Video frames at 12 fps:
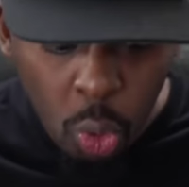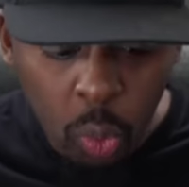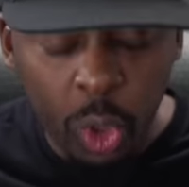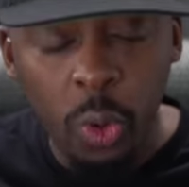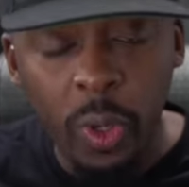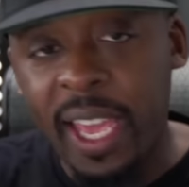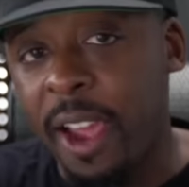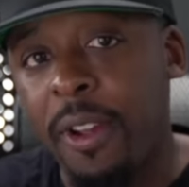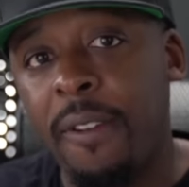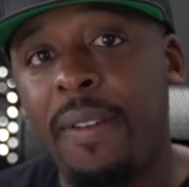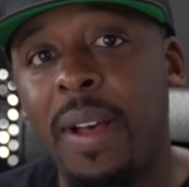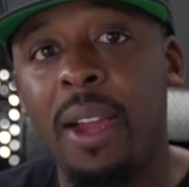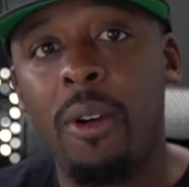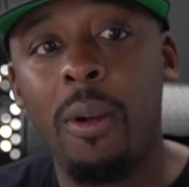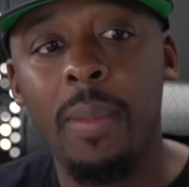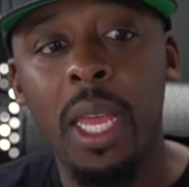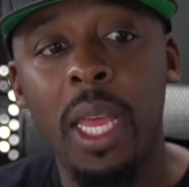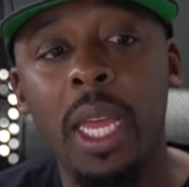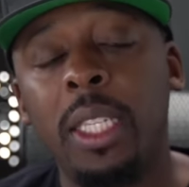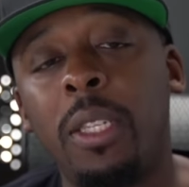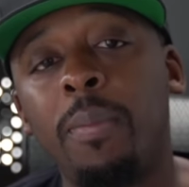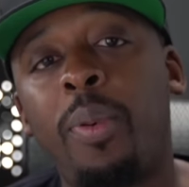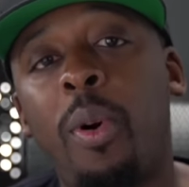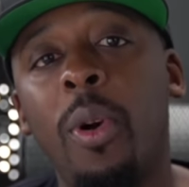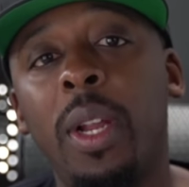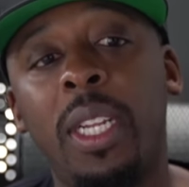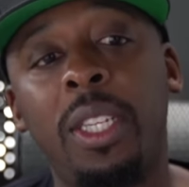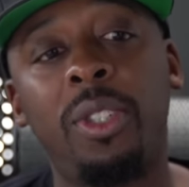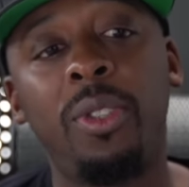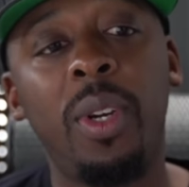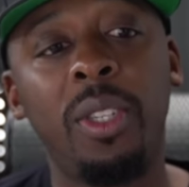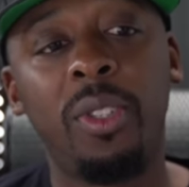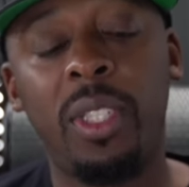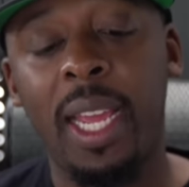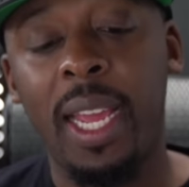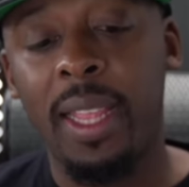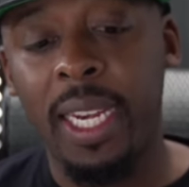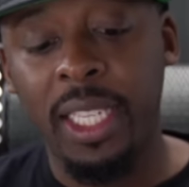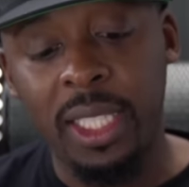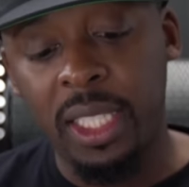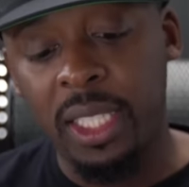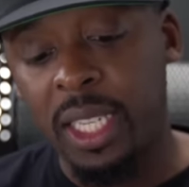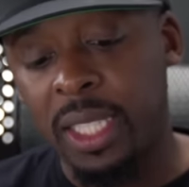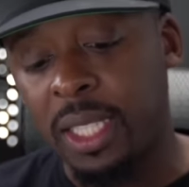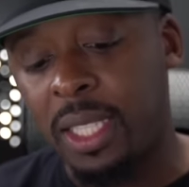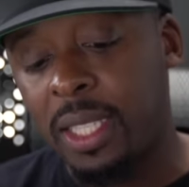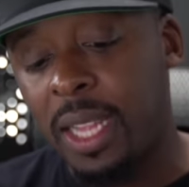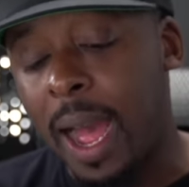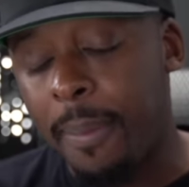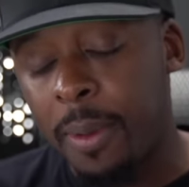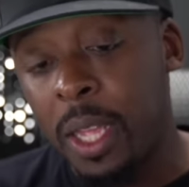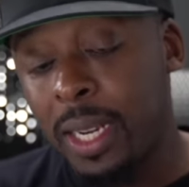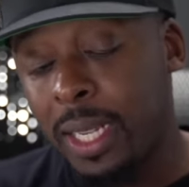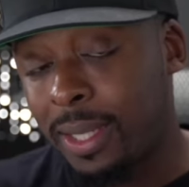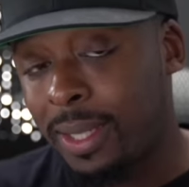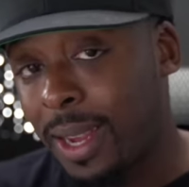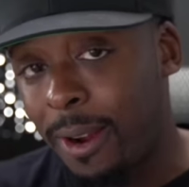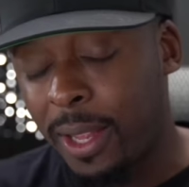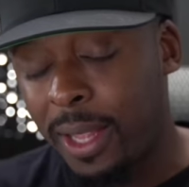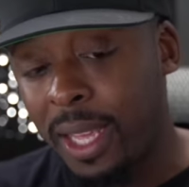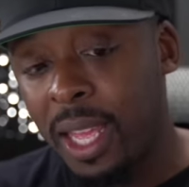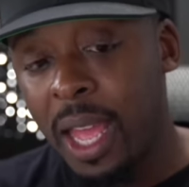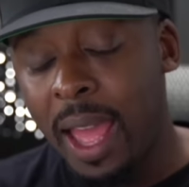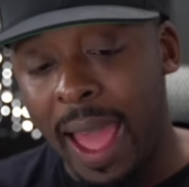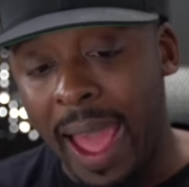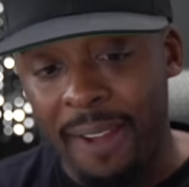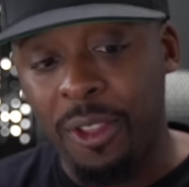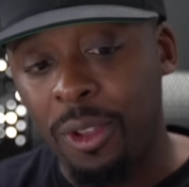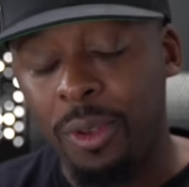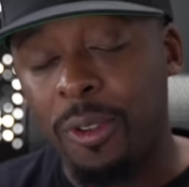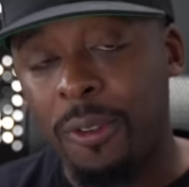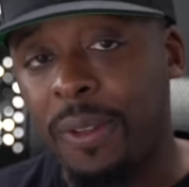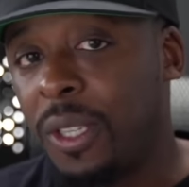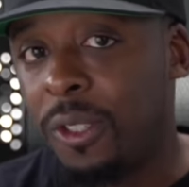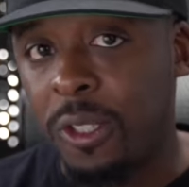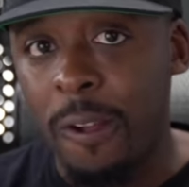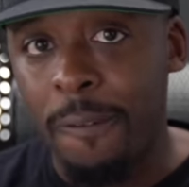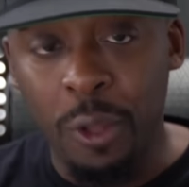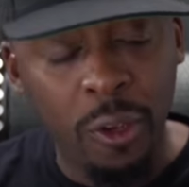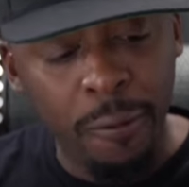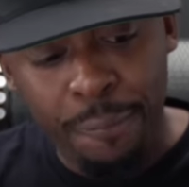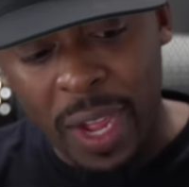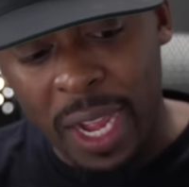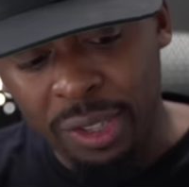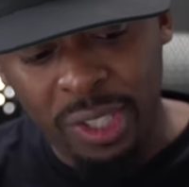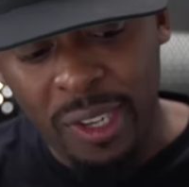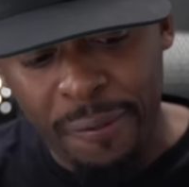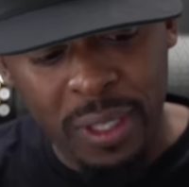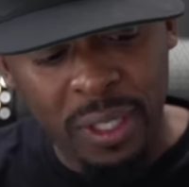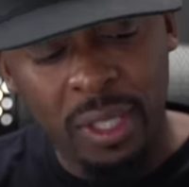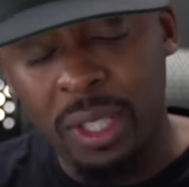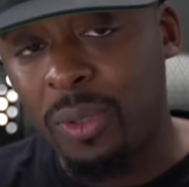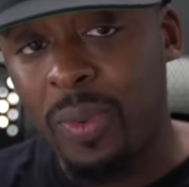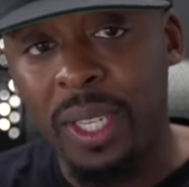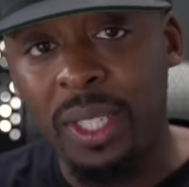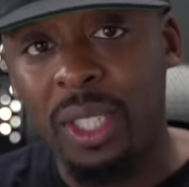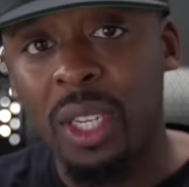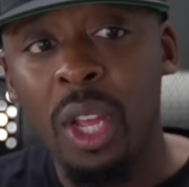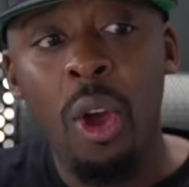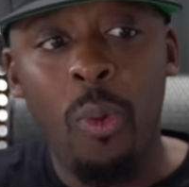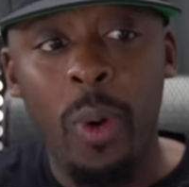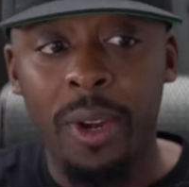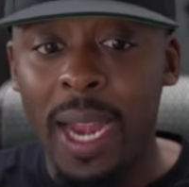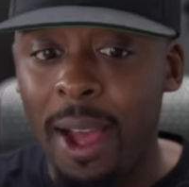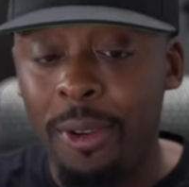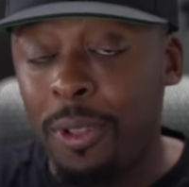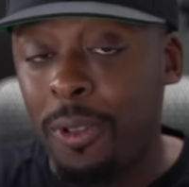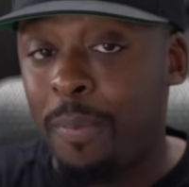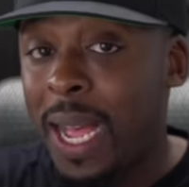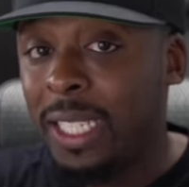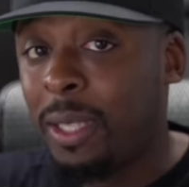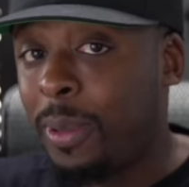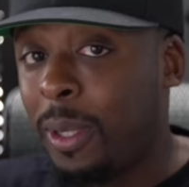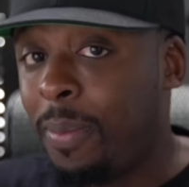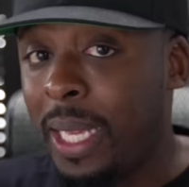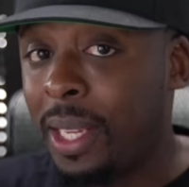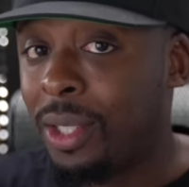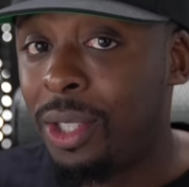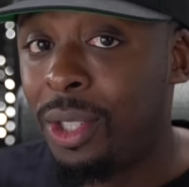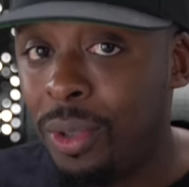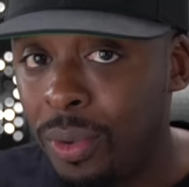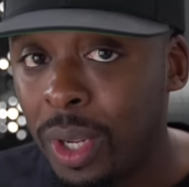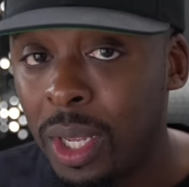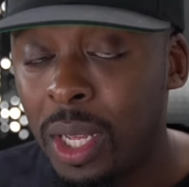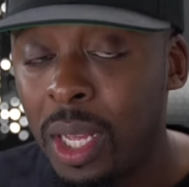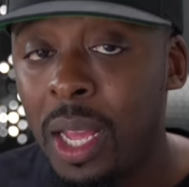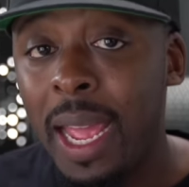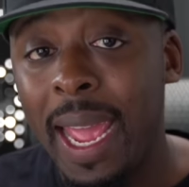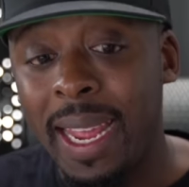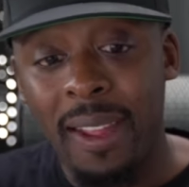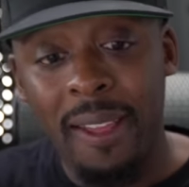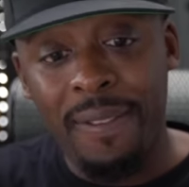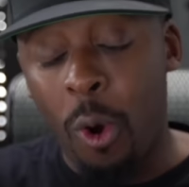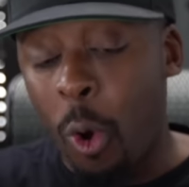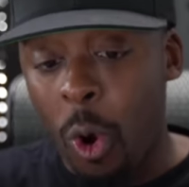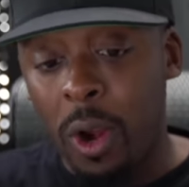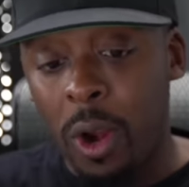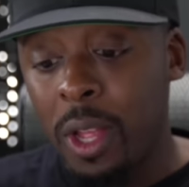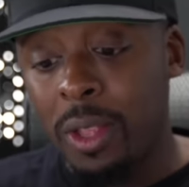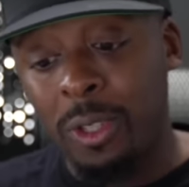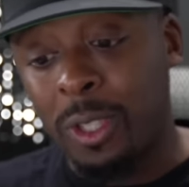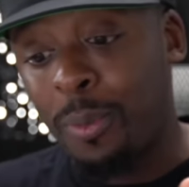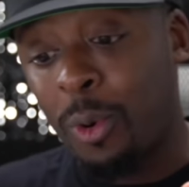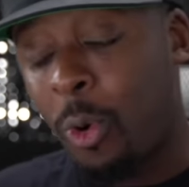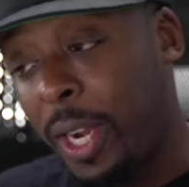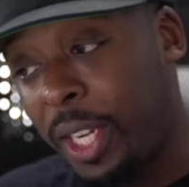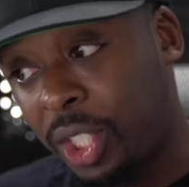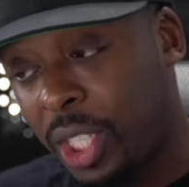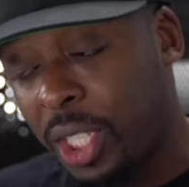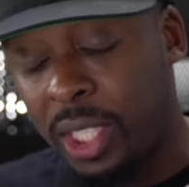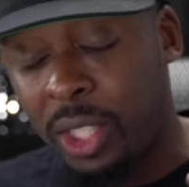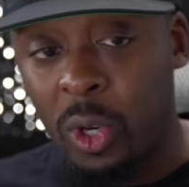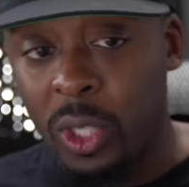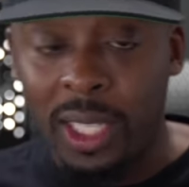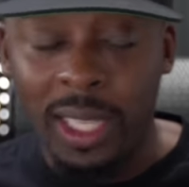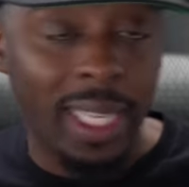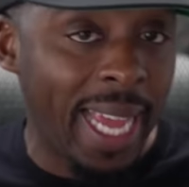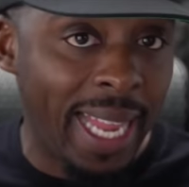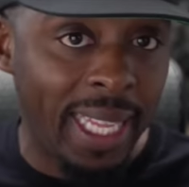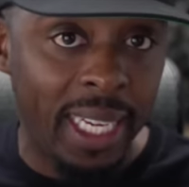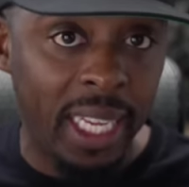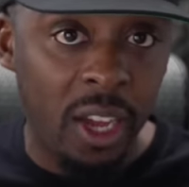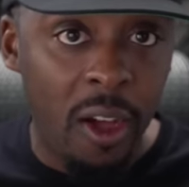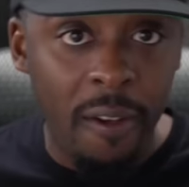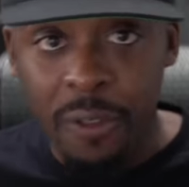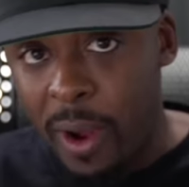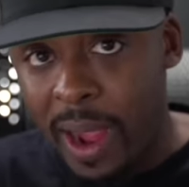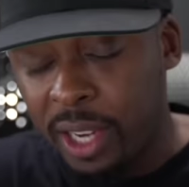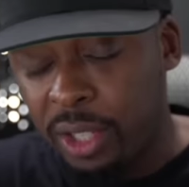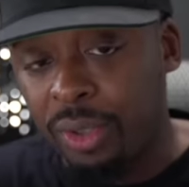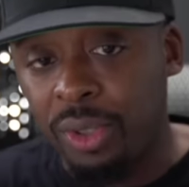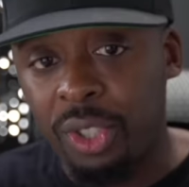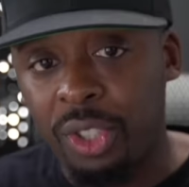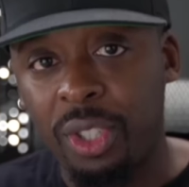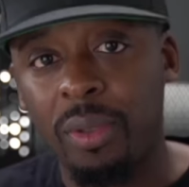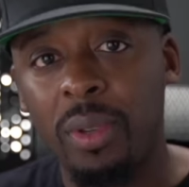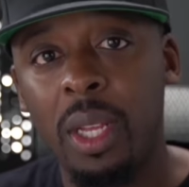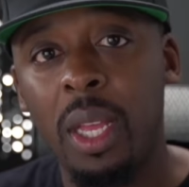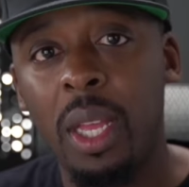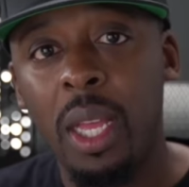who do carry a firearm, it's important that you understand that it just doesn't stop necessarily after you defend yourself. You could find yourself in a situation where now you're possibly being sued, and if, or there's some question towards the legality of your actual shoot.